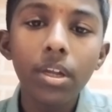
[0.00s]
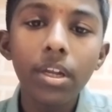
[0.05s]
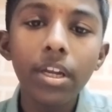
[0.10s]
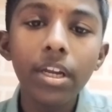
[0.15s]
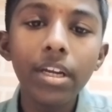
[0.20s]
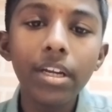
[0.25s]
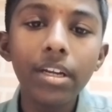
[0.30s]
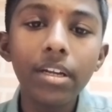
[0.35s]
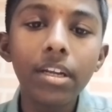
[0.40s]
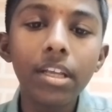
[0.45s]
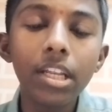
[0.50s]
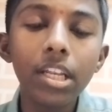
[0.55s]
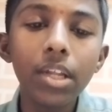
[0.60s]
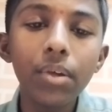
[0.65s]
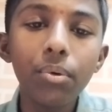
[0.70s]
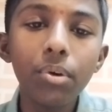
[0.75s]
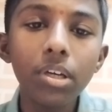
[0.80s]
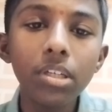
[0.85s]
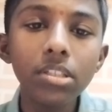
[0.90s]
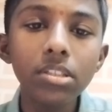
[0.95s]
It
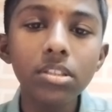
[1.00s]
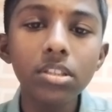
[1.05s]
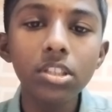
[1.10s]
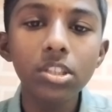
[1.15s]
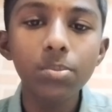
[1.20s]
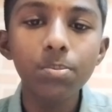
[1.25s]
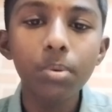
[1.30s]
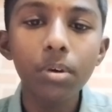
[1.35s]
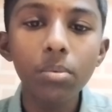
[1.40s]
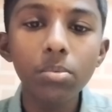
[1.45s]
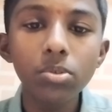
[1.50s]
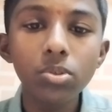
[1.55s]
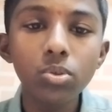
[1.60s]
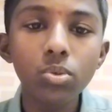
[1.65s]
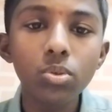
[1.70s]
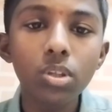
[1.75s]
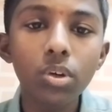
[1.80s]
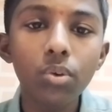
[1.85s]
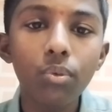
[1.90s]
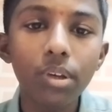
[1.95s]
delivers the sperms
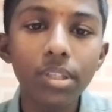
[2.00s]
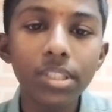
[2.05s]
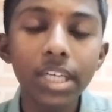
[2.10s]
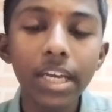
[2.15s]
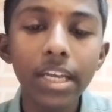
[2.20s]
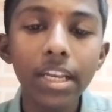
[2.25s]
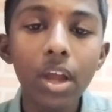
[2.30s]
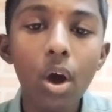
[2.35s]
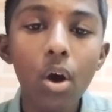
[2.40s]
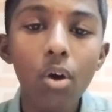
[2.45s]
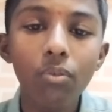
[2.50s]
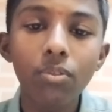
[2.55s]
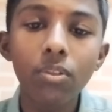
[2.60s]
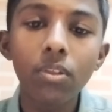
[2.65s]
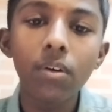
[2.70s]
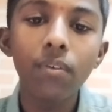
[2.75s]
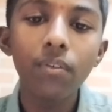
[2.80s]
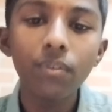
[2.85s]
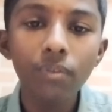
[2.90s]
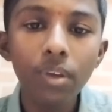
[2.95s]
to the vagina of
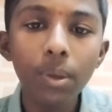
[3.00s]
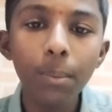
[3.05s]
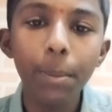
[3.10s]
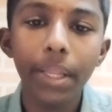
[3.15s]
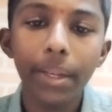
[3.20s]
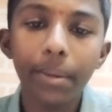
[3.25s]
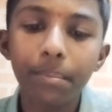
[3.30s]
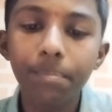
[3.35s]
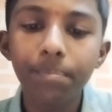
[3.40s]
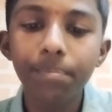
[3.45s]
the female.